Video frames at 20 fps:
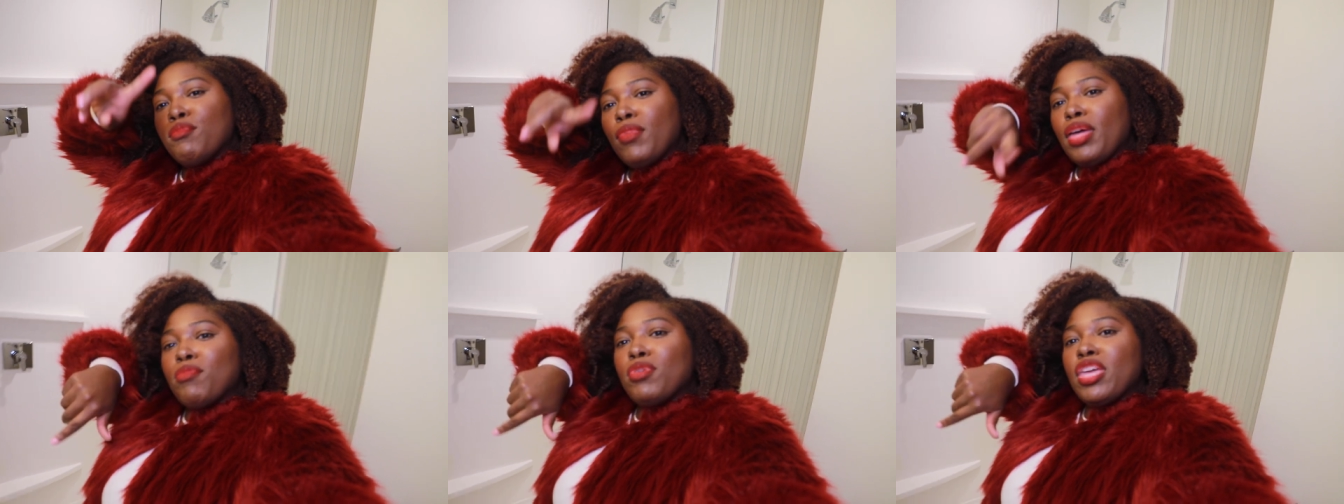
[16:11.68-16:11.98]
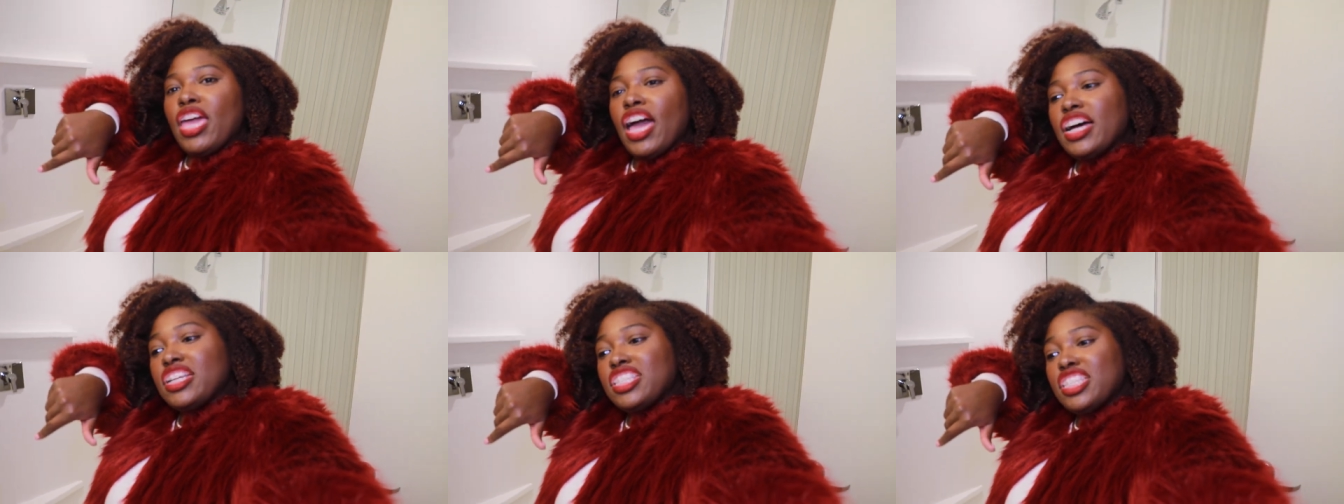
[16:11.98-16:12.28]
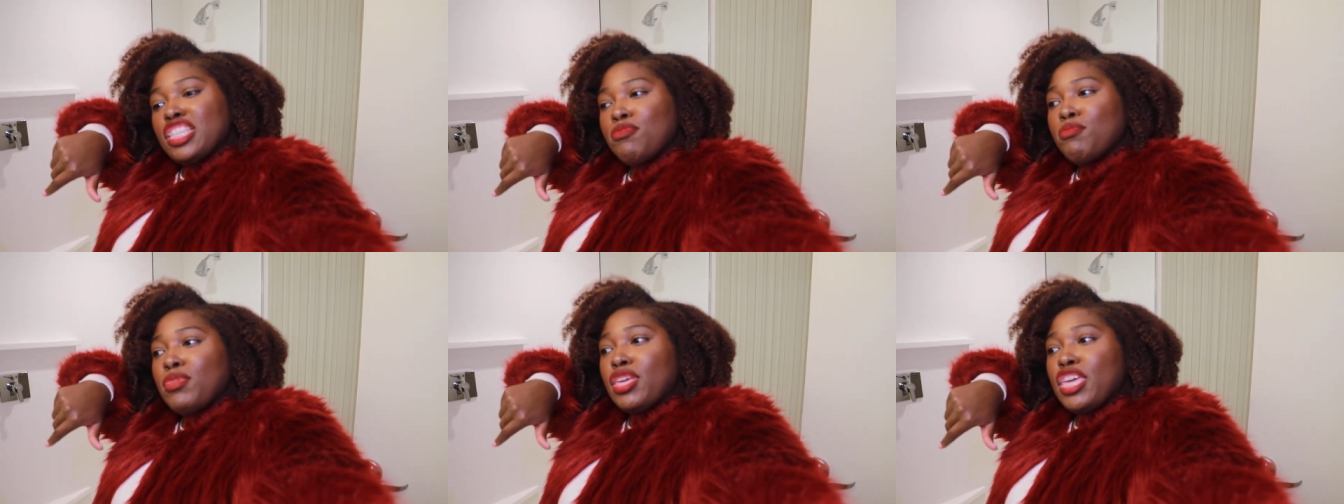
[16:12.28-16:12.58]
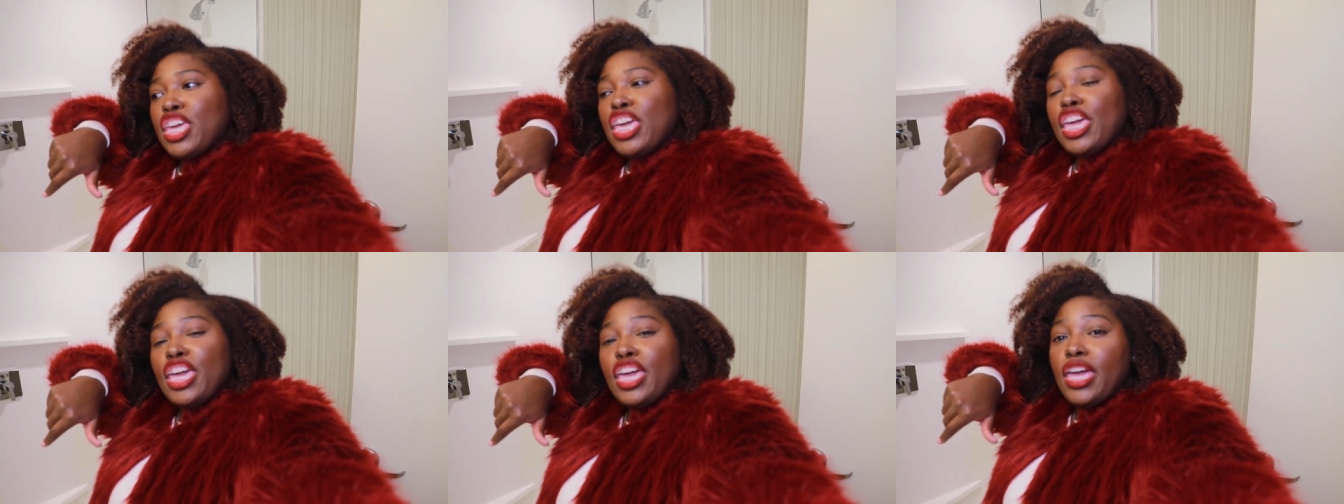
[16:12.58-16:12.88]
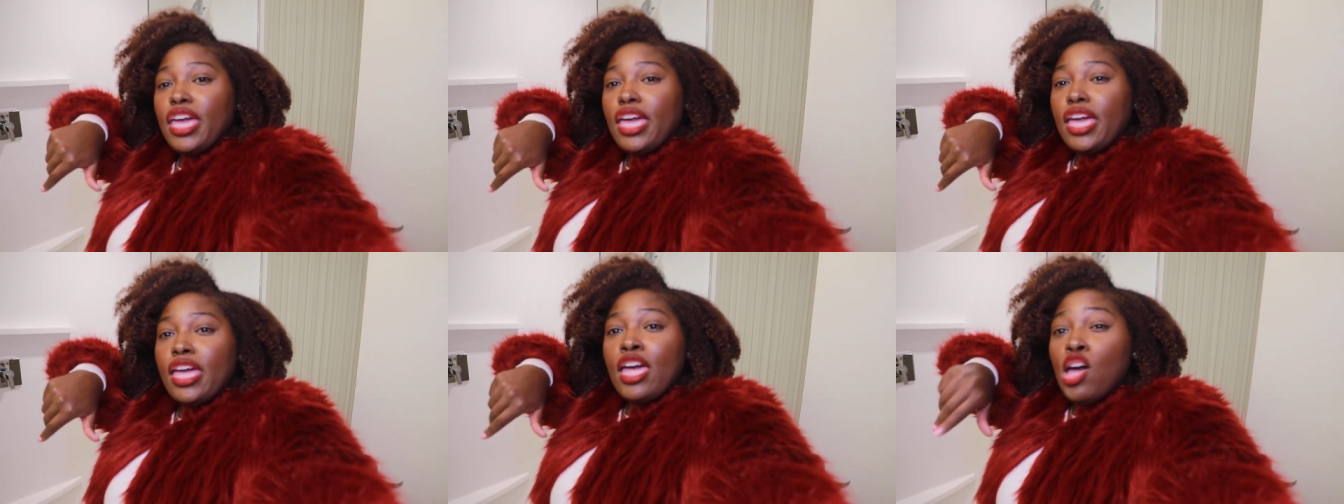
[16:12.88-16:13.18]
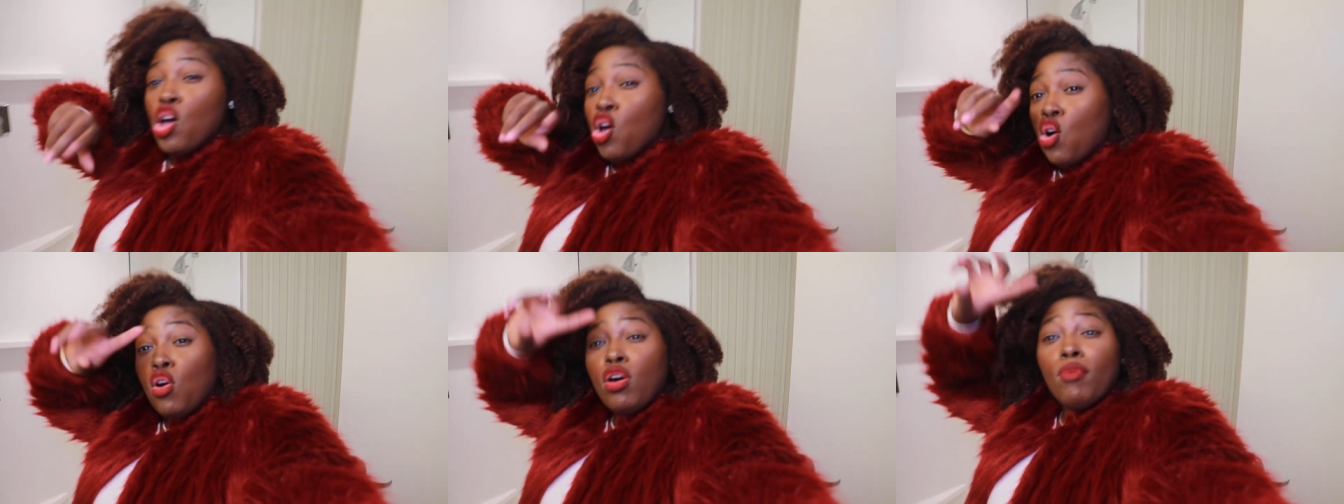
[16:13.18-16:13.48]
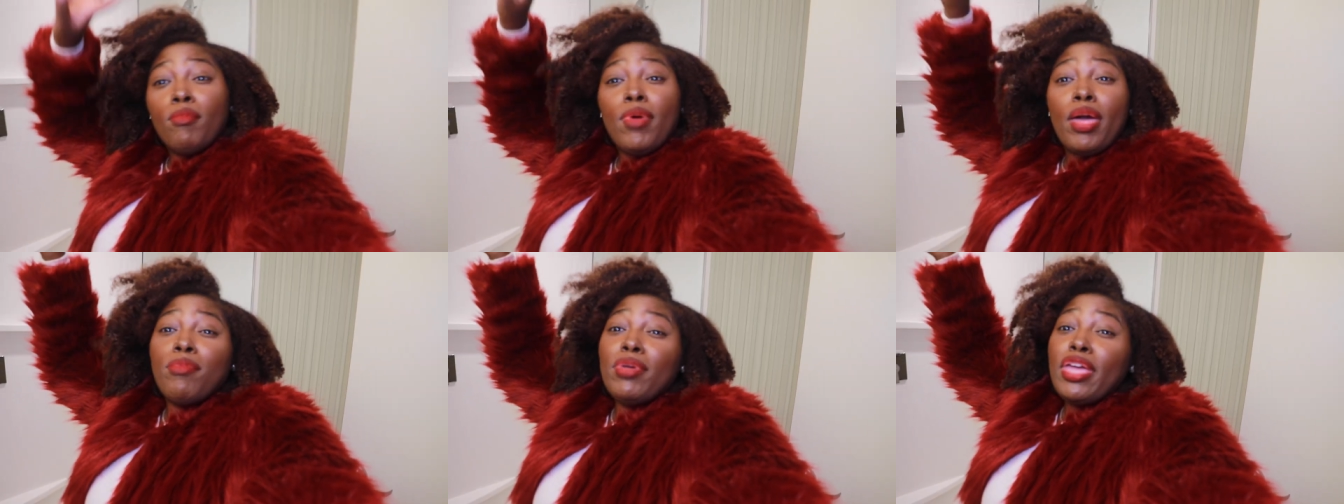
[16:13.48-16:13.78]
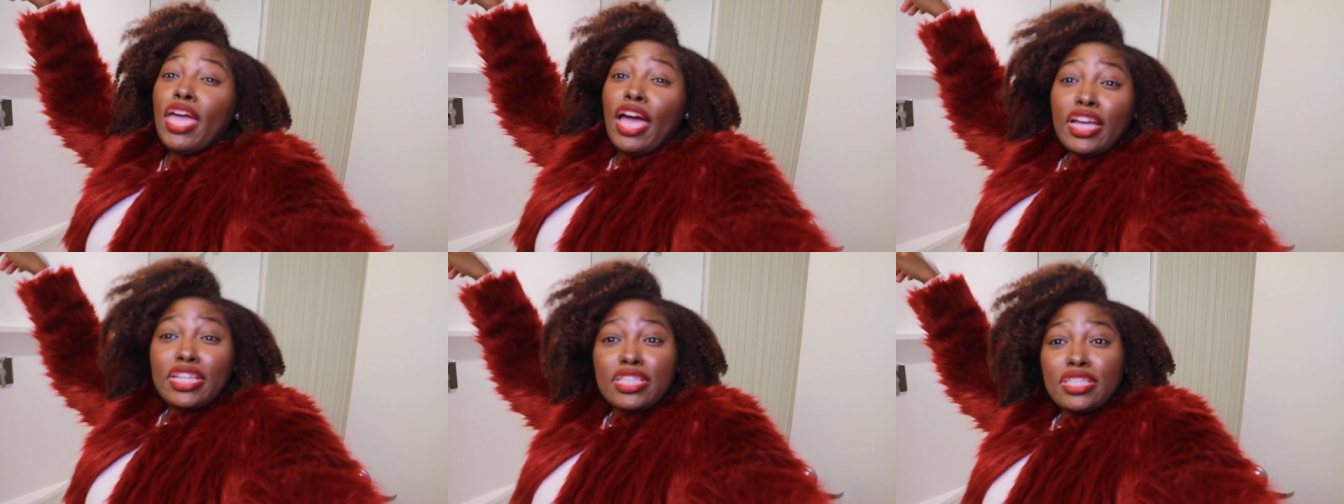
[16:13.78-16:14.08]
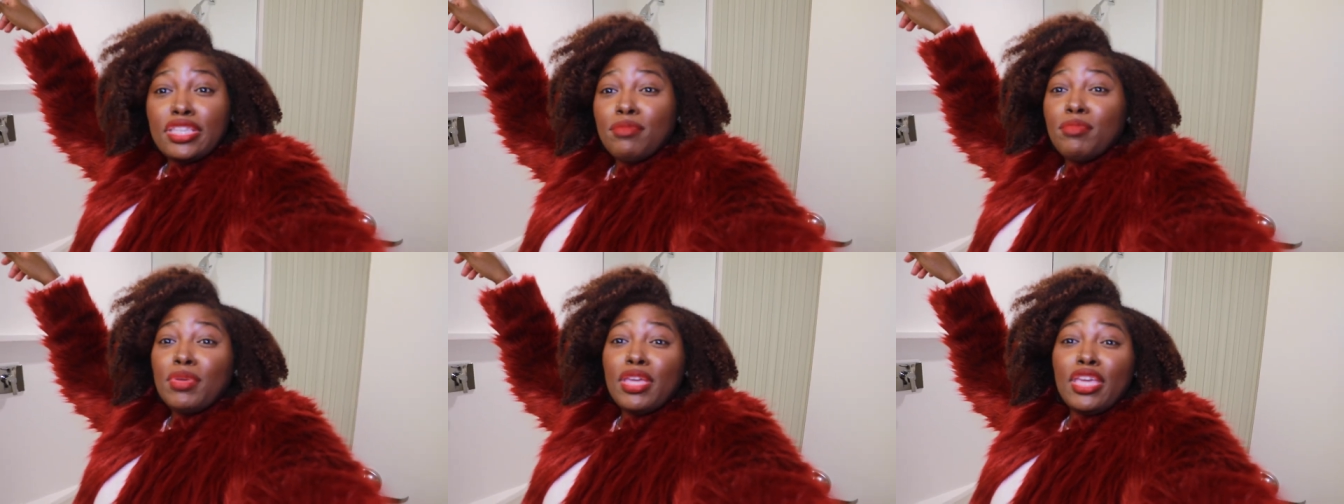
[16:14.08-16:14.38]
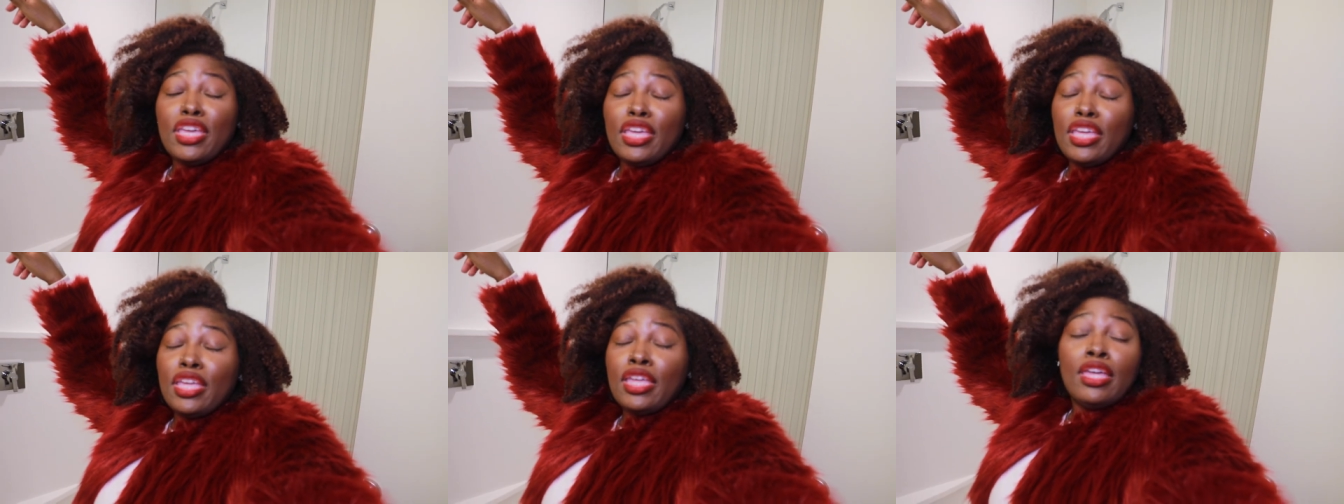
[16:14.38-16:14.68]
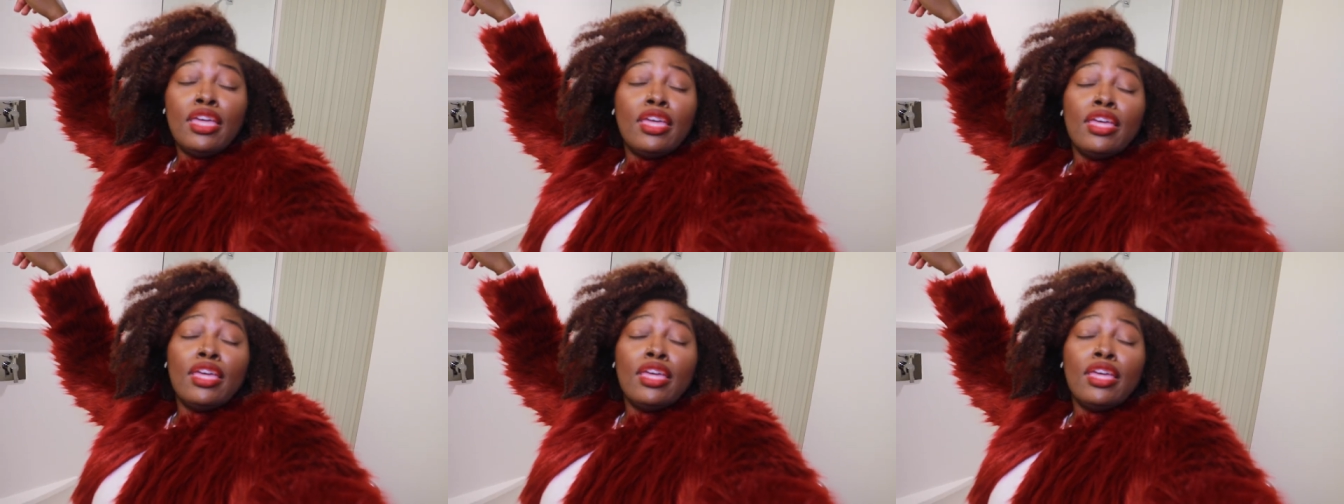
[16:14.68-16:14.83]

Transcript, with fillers: Maybe y'all see me eating, or maybe y'all see me